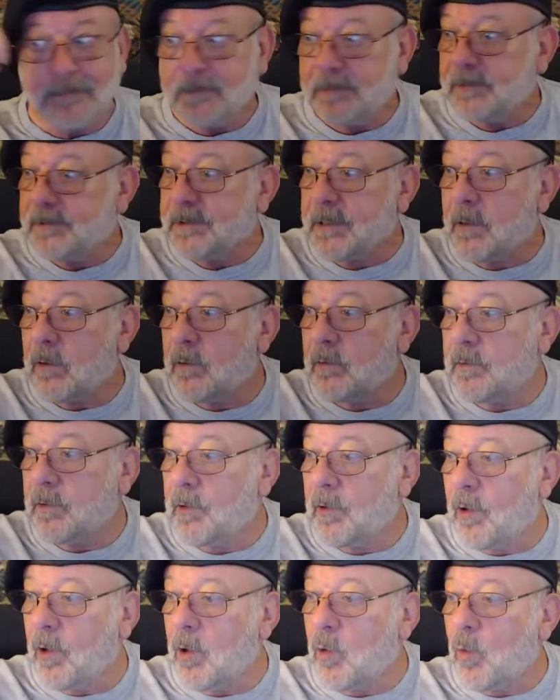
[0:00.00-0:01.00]
So
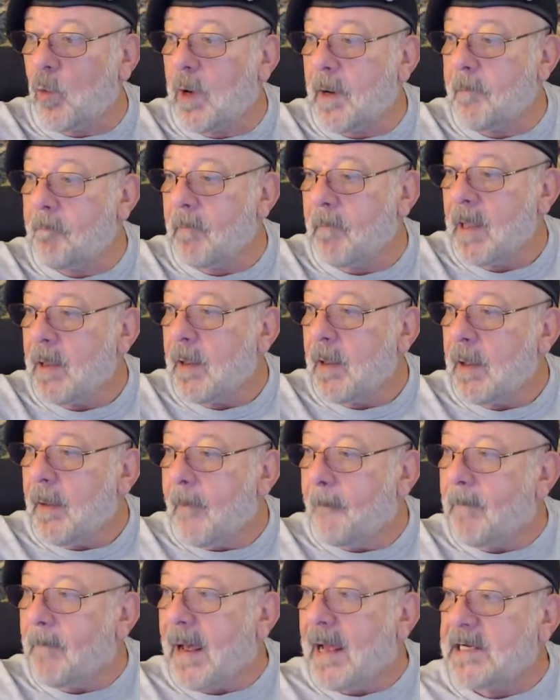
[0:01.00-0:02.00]
good one.
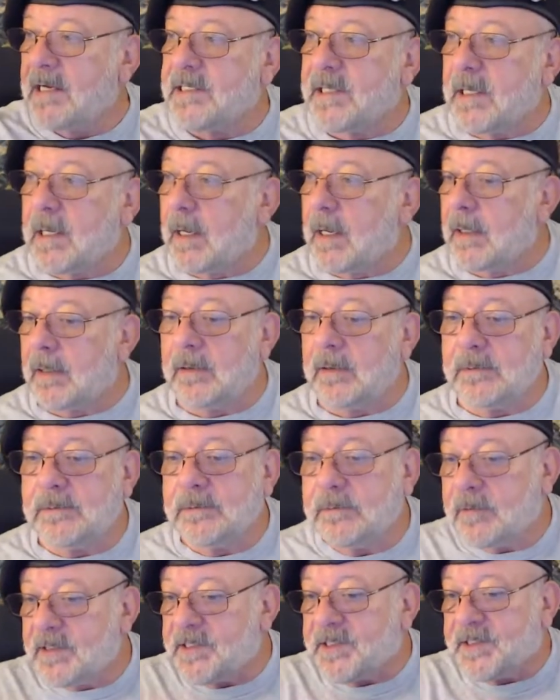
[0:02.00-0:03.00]
But
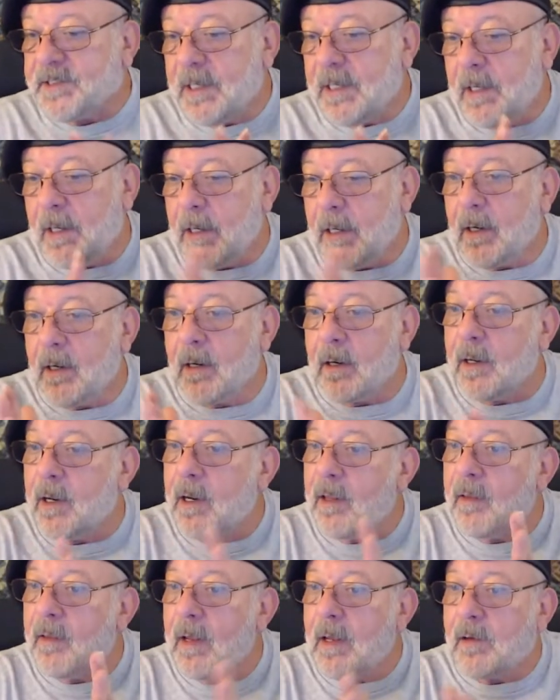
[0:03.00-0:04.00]
let's see here.
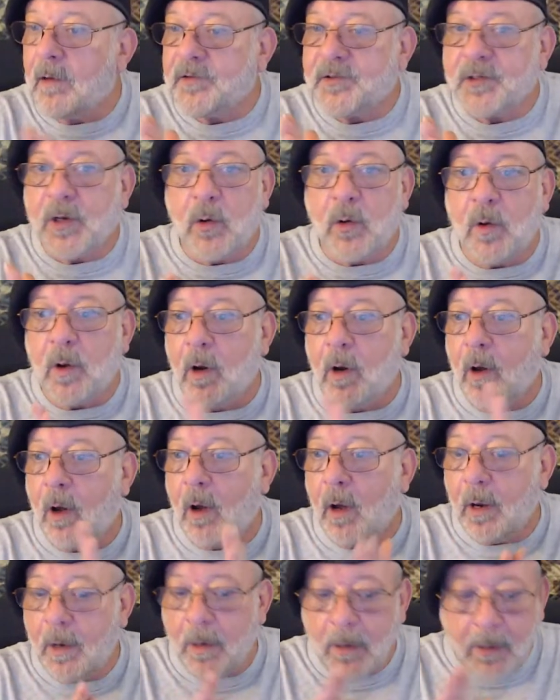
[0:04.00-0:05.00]
Anything else going
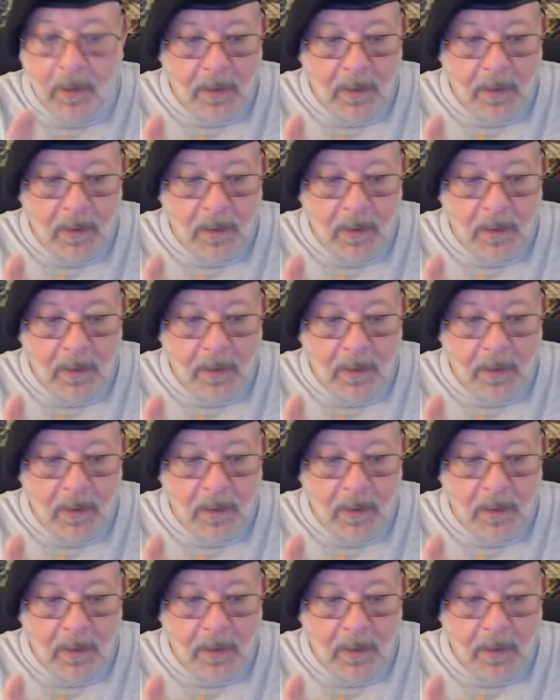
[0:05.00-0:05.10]
on?